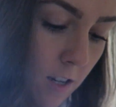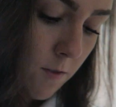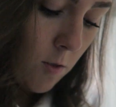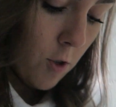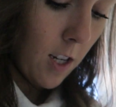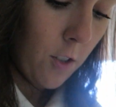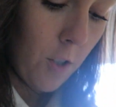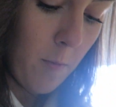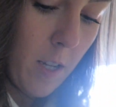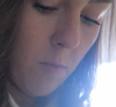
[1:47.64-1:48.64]
have you checked
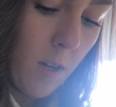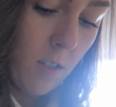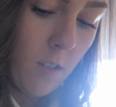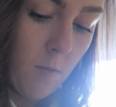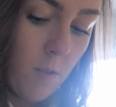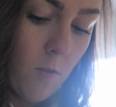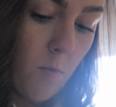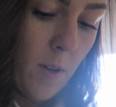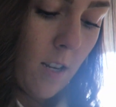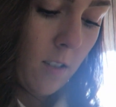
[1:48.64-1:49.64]
your mailbox? You
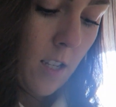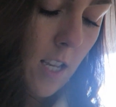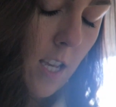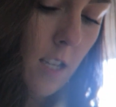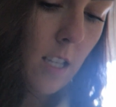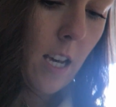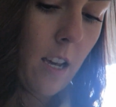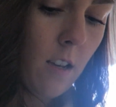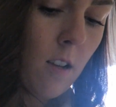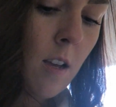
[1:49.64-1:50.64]
apparently can't
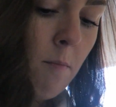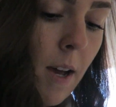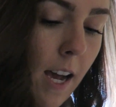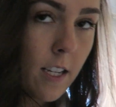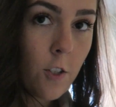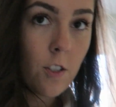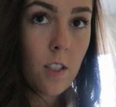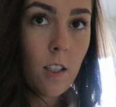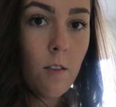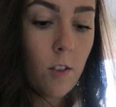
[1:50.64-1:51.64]
get packages
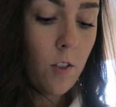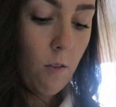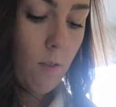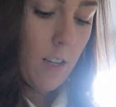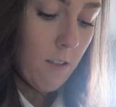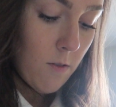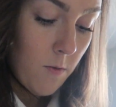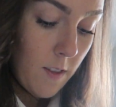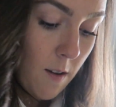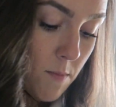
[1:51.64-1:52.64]
delivered to you, and I don't
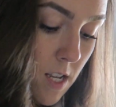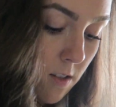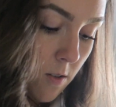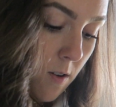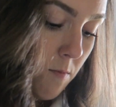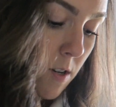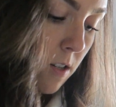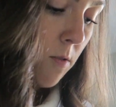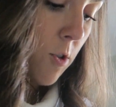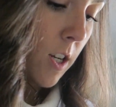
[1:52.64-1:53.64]
know what that means, so I'm gonna
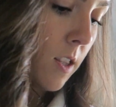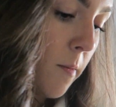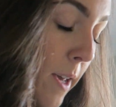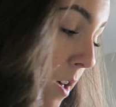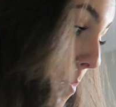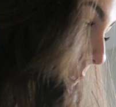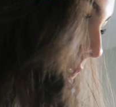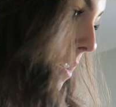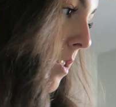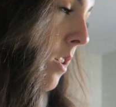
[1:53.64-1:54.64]
go check the
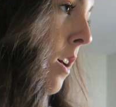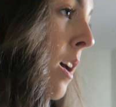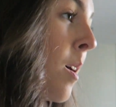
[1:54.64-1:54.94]
mailbox.